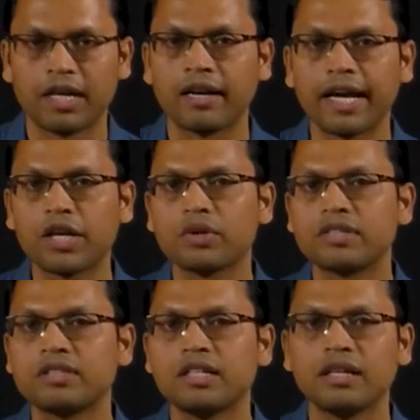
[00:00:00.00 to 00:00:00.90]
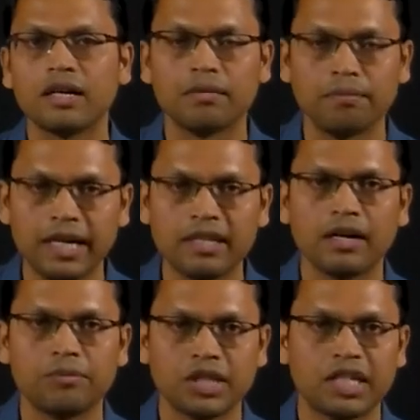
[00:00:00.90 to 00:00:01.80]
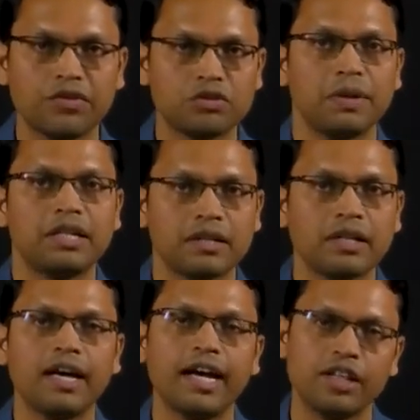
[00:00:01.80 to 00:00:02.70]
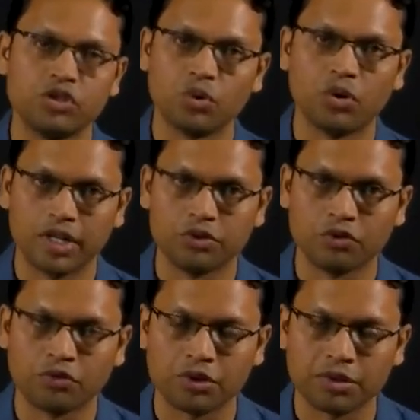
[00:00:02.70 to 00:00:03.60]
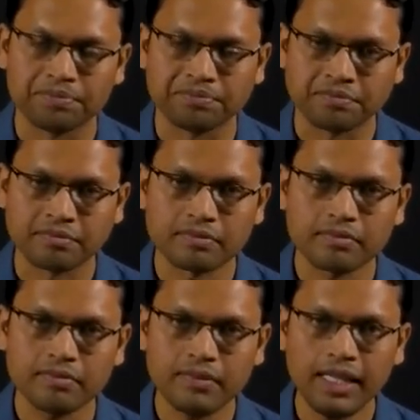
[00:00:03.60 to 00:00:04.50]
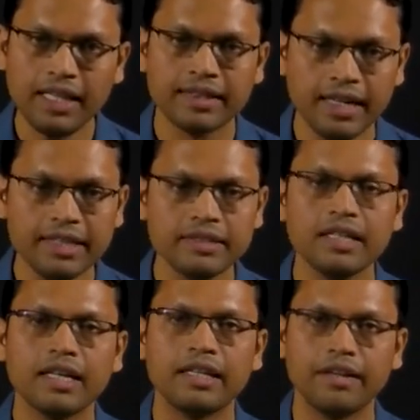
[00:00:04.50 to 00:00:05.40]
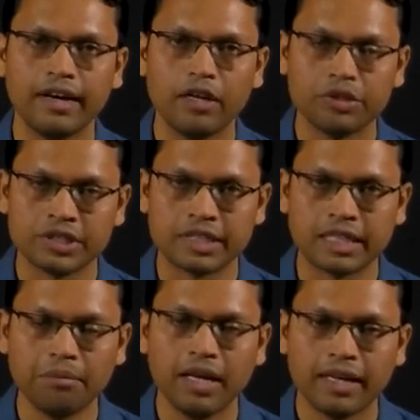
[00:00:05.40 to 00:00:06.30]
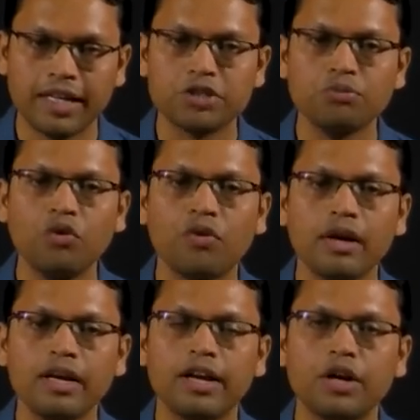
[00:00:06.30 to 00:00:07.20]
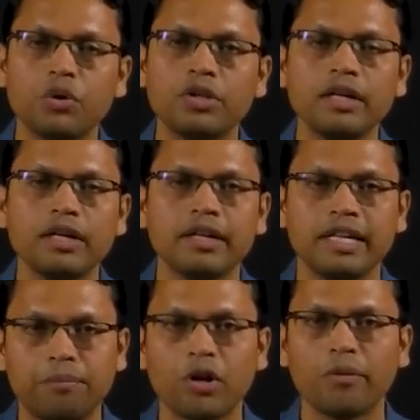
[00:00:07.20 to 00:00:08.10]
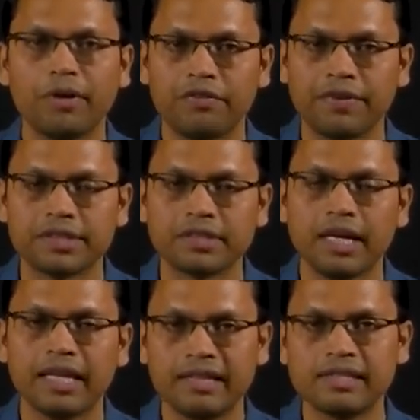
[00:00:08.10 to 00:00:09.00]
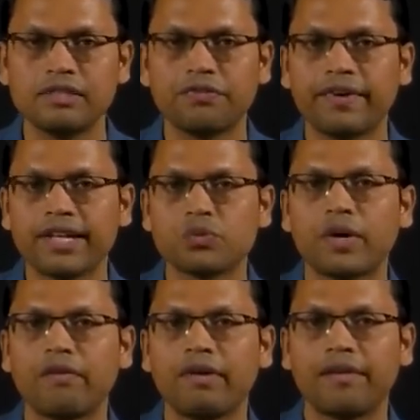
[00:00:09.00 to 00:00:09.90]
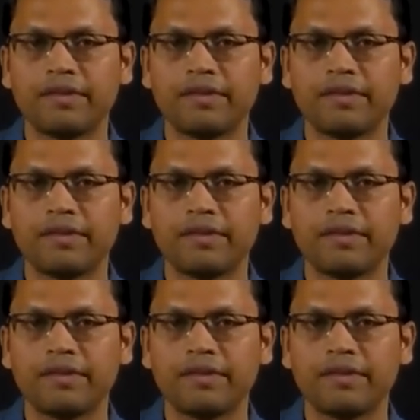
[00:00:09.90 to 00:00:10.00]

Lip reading: accuracy, meet the objectives better, and so on and so forth. That is the evaluation step. Let's move on to the deployment phase. This is the phase where we have